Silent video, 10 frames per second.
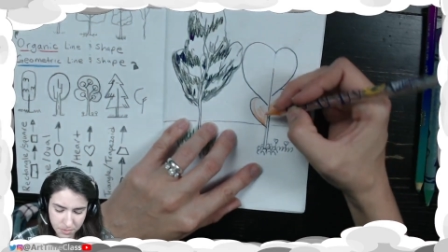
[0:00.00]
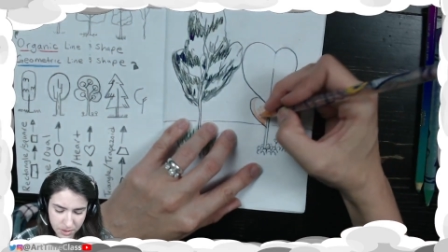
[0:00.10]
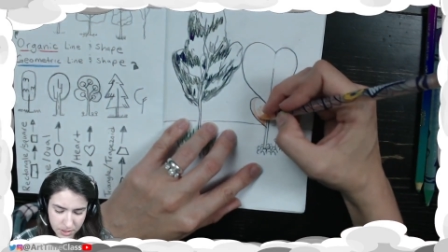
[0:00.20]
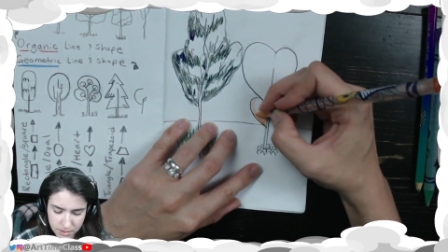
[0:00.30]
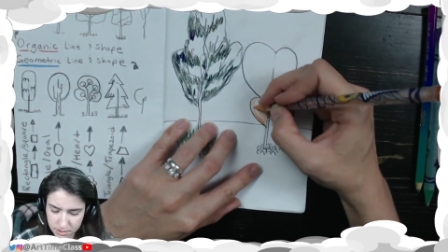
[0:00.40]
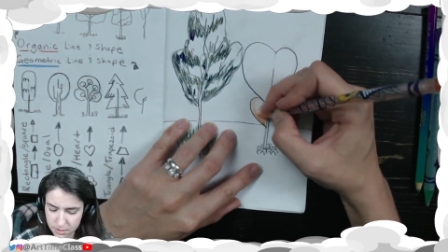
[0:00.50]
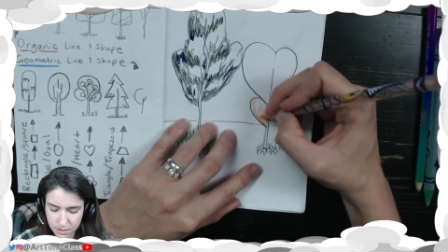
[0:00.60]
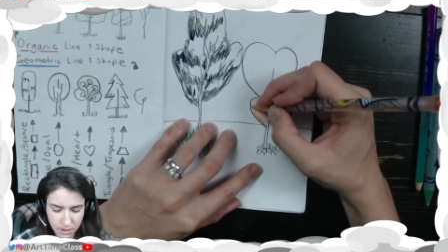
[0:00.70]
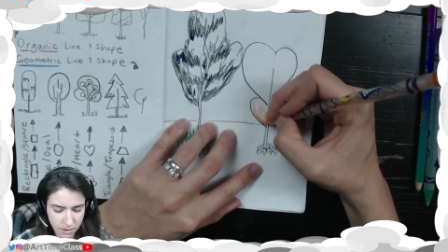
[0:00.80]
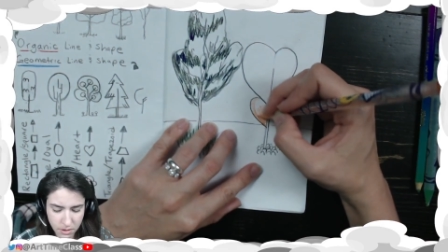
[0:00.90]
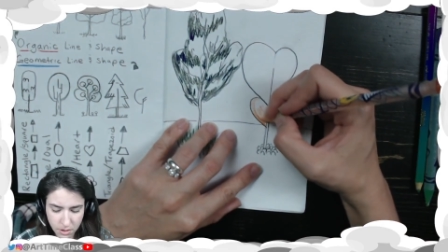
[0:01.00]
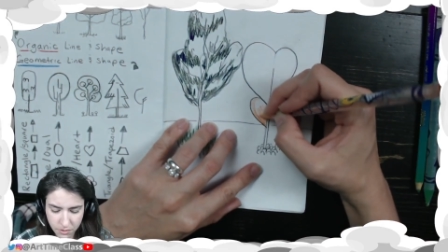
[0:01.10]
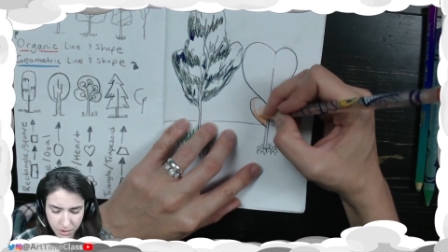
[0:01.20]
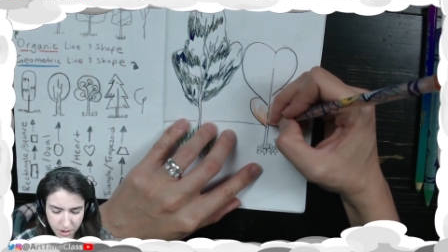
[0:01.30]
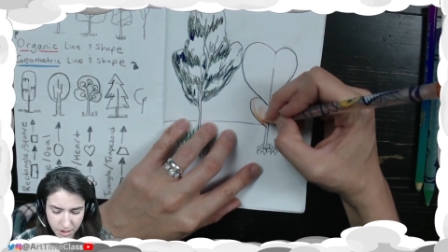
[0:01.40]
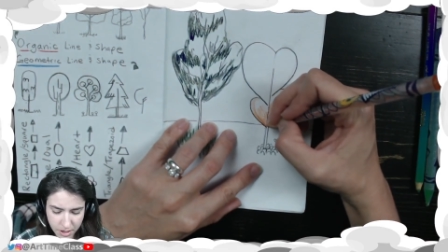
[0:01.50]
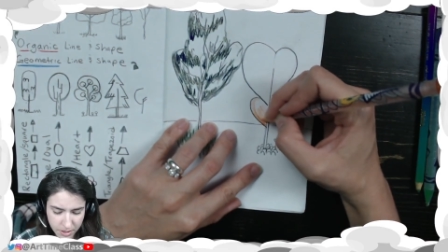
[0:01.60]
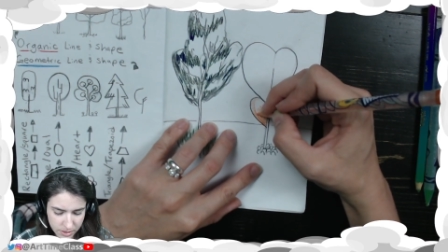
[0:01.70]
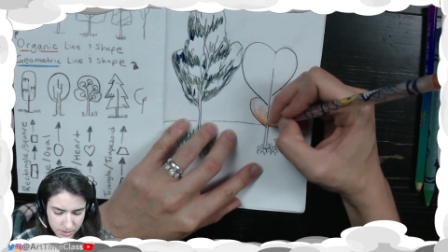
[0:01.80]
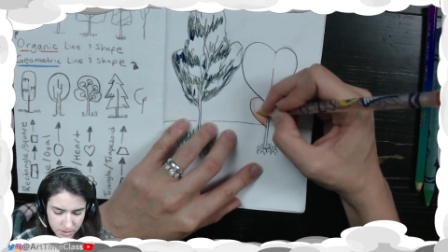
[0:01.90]
that's not going to look very
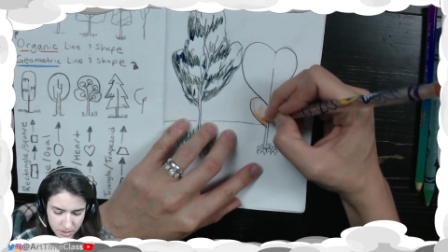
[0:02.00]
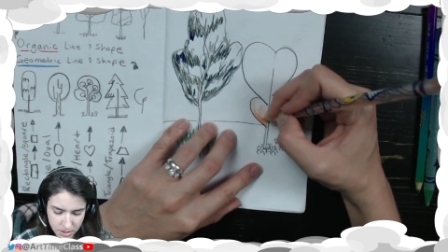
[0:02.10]
nice.